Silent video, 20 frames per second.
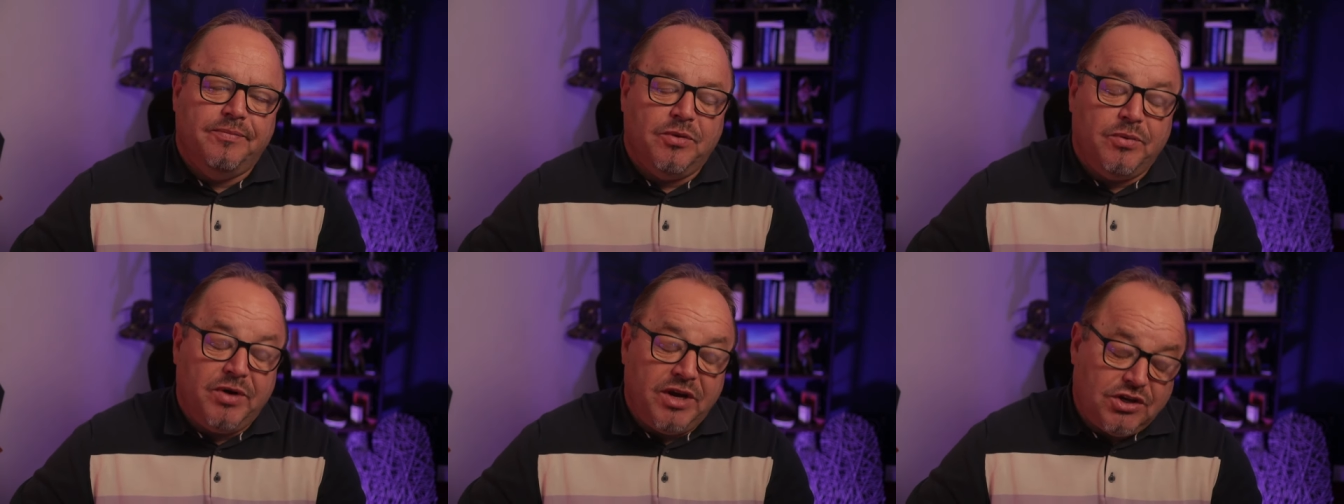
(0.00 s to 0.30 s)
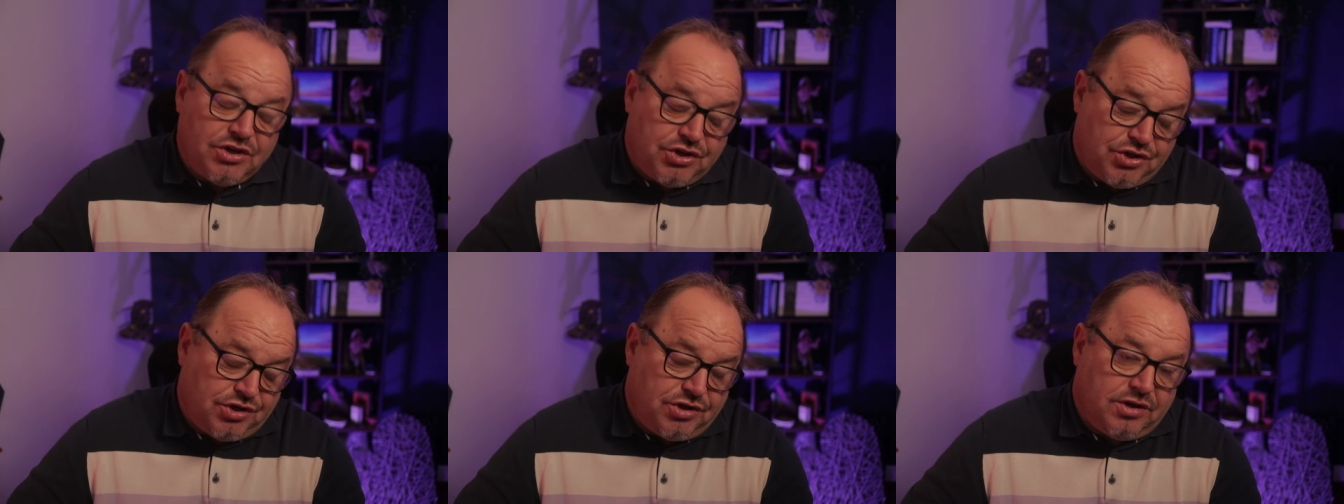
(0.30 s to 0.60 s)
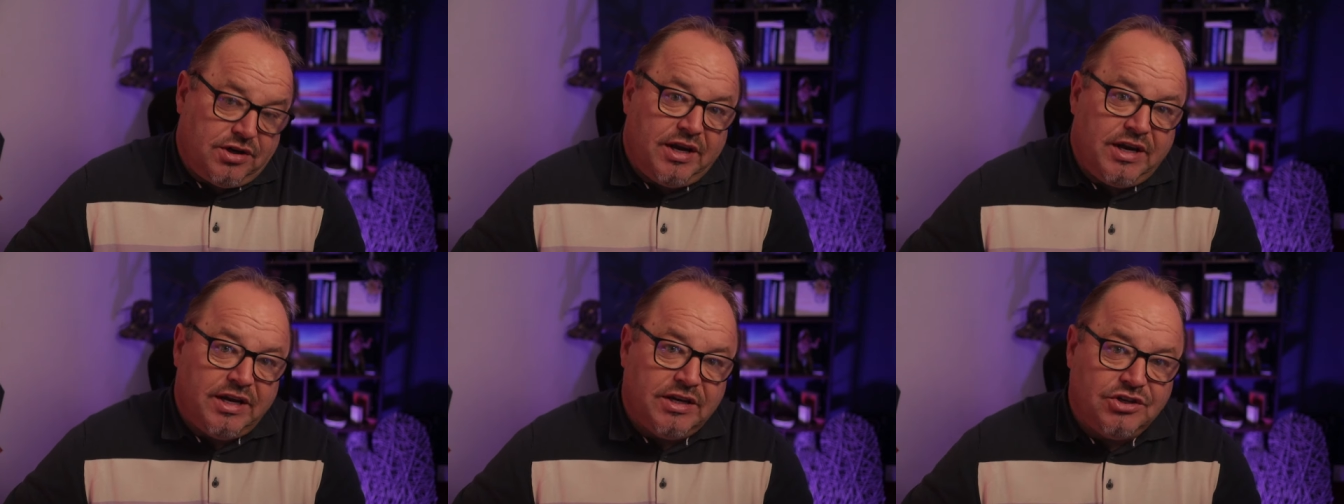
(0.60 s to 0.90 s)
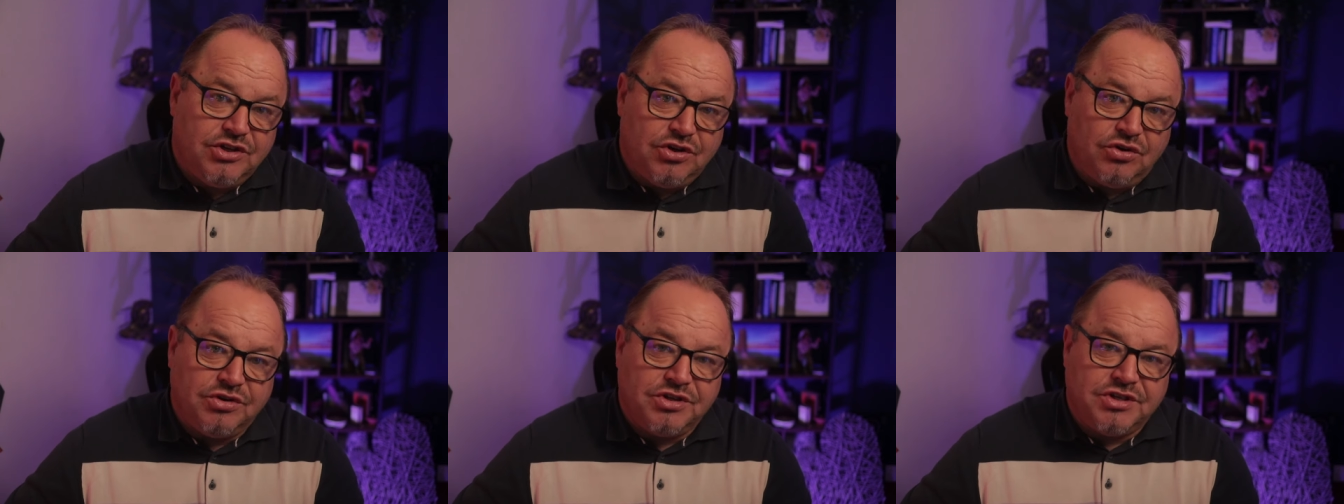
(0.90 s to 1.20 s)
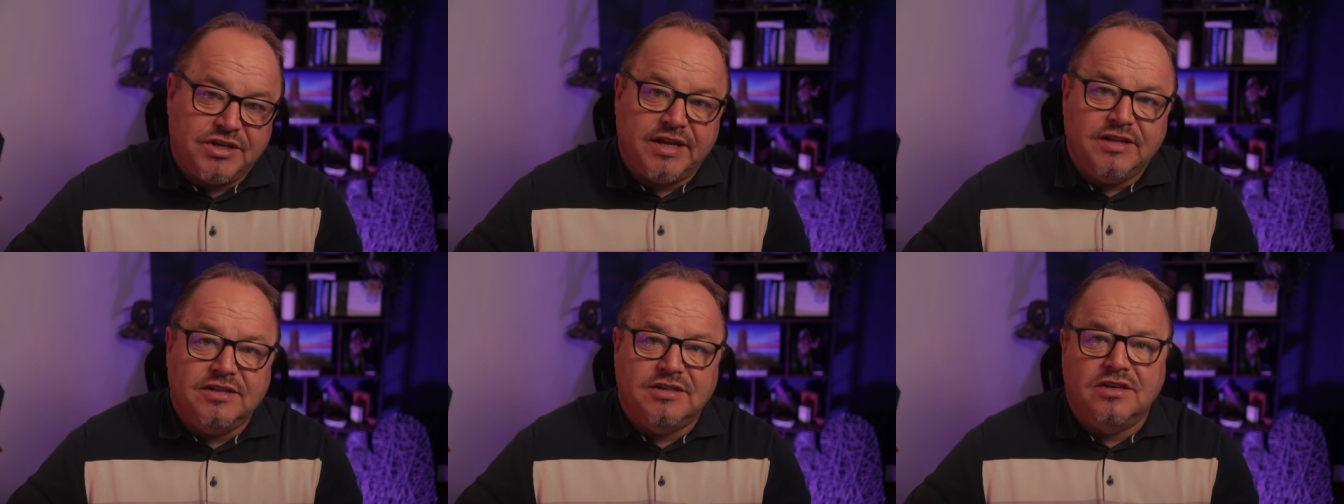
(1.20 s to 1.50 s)
which is your
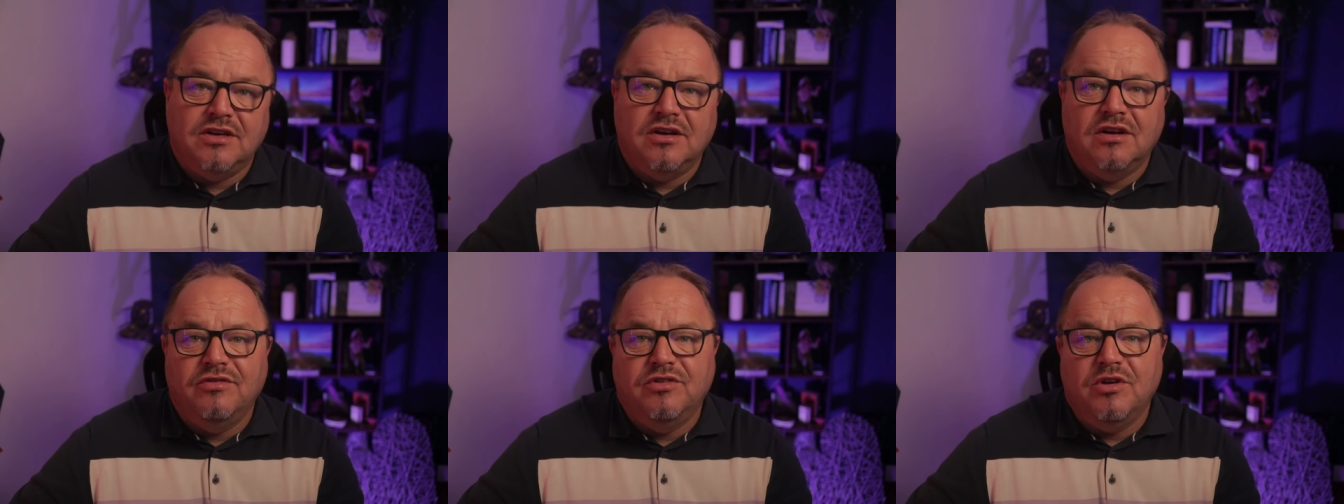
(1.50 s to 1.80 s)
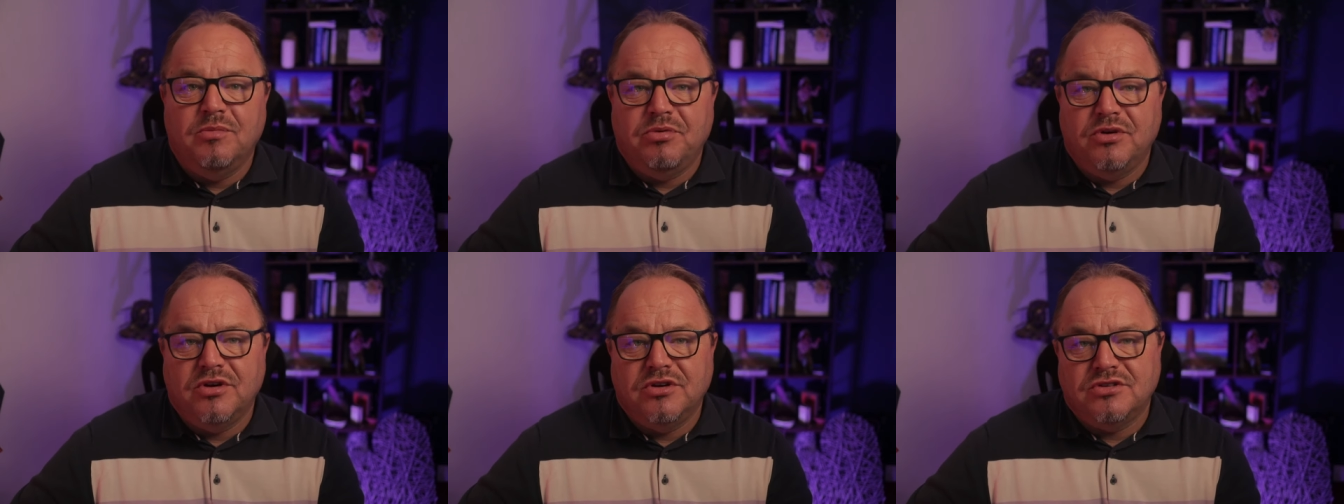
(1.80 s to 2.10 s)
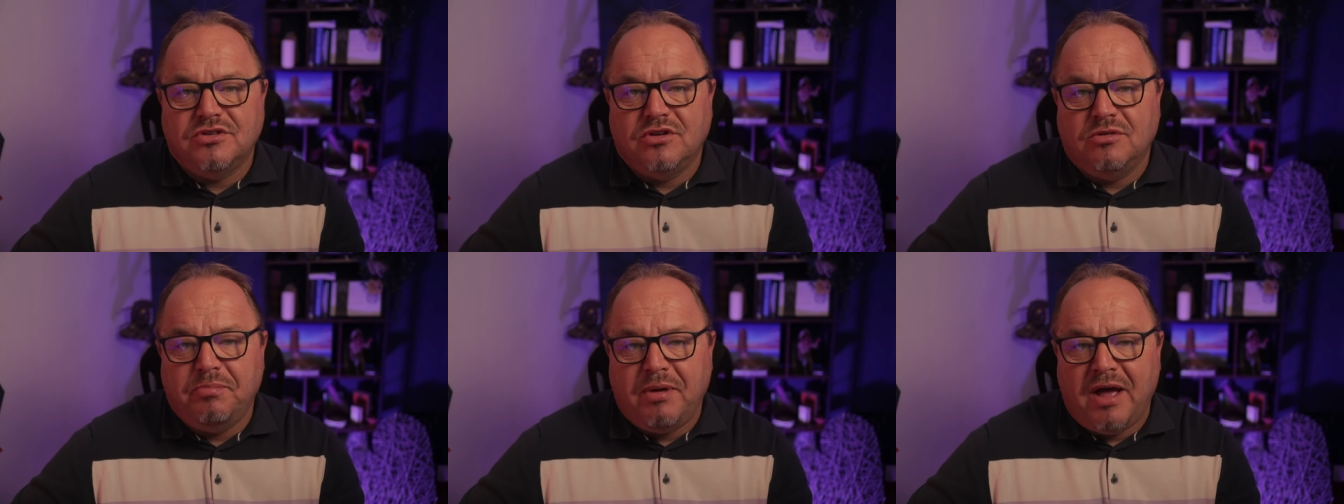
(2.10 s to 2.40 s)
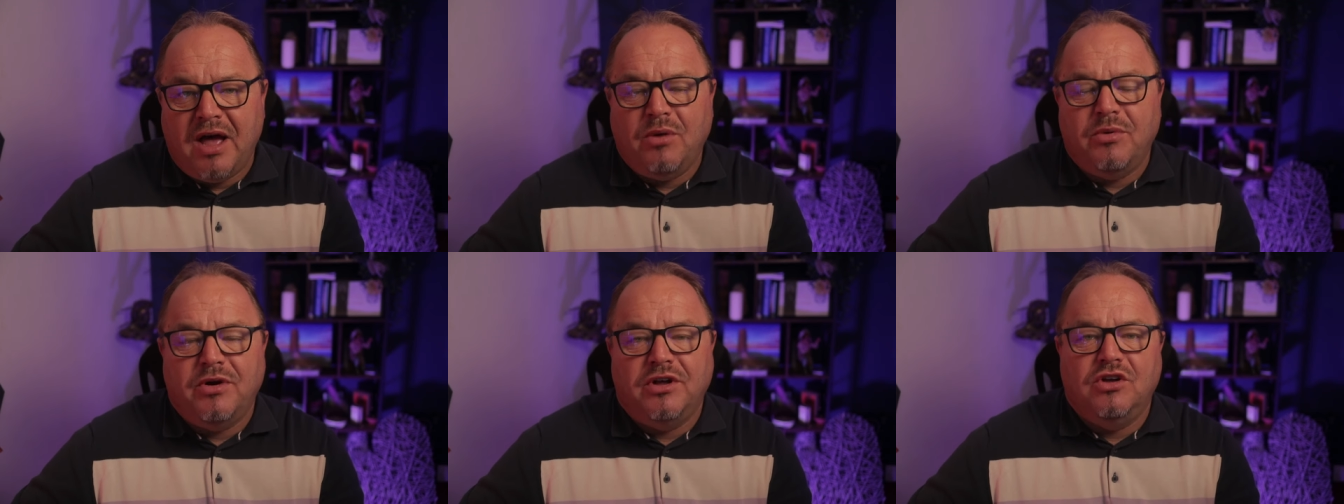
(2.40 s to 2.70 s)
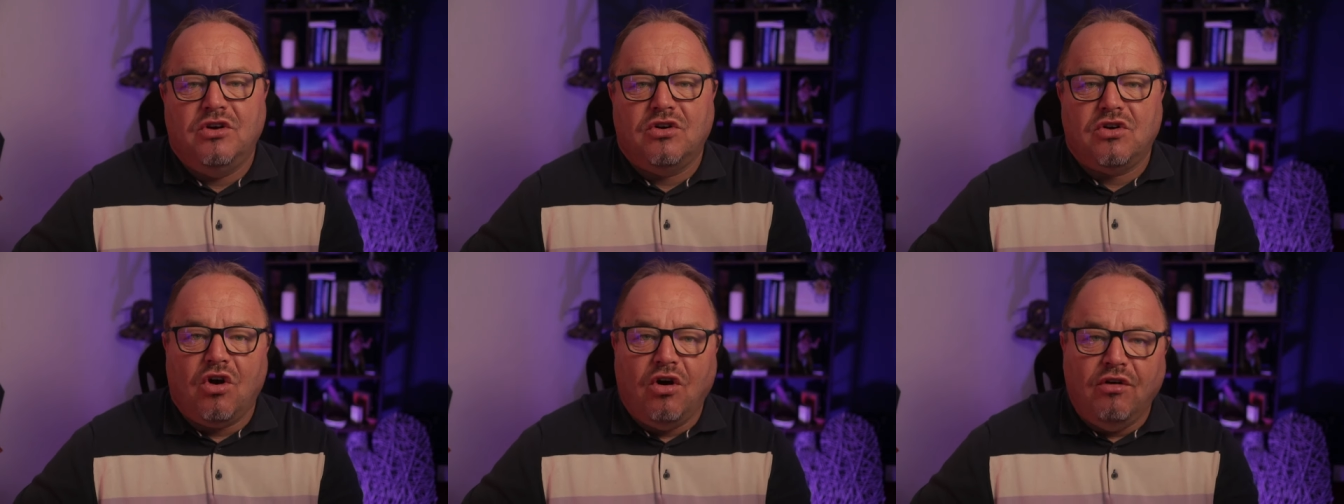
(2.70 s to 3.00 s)
center of your personal power,
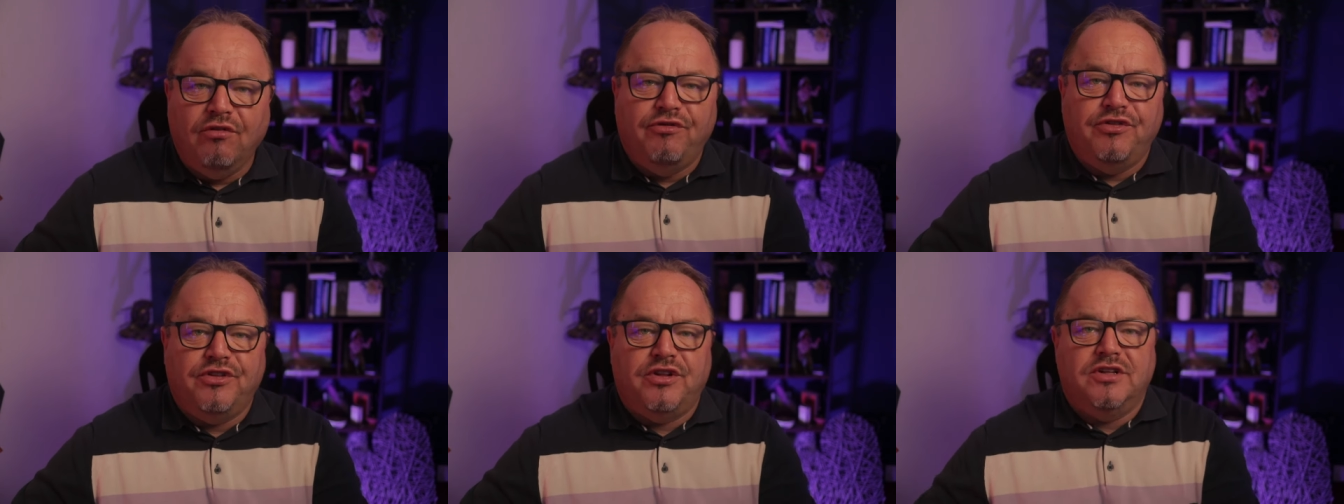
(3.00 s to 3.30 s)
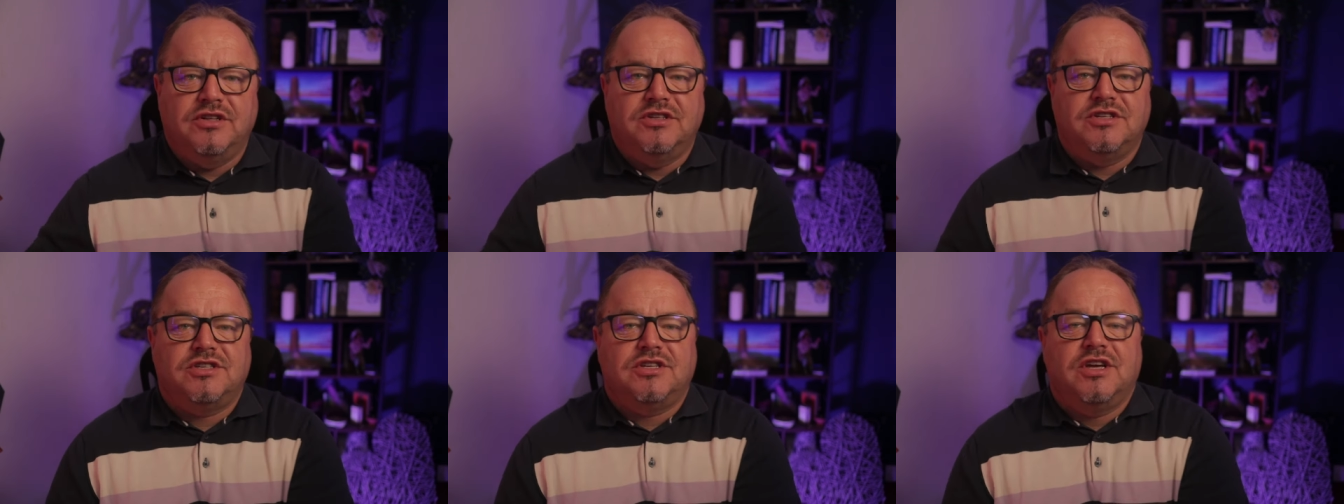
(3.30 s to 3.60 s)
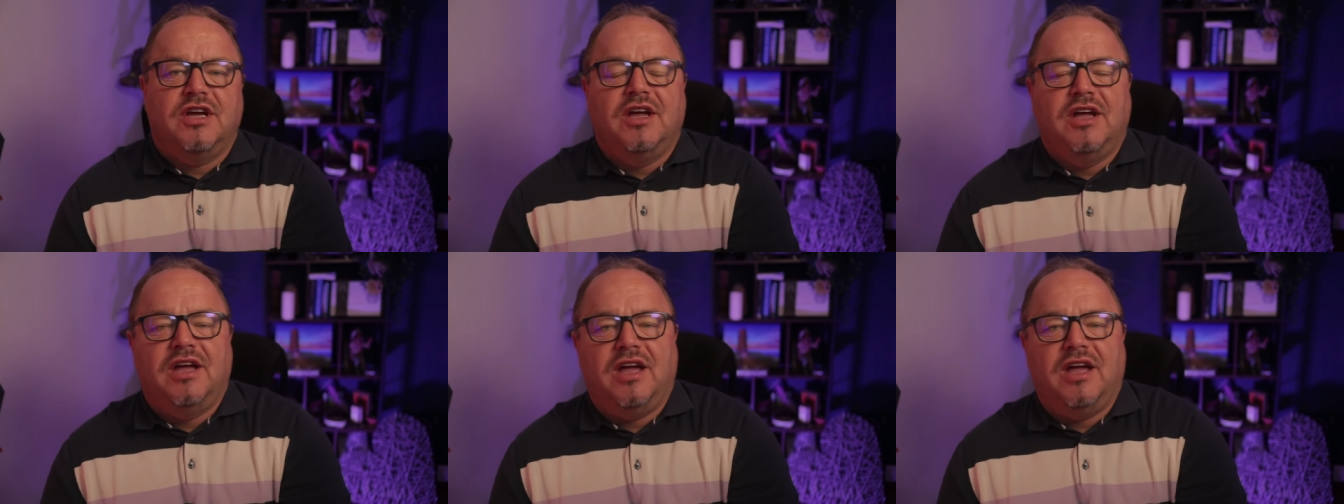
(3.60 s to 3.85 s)
your confidence,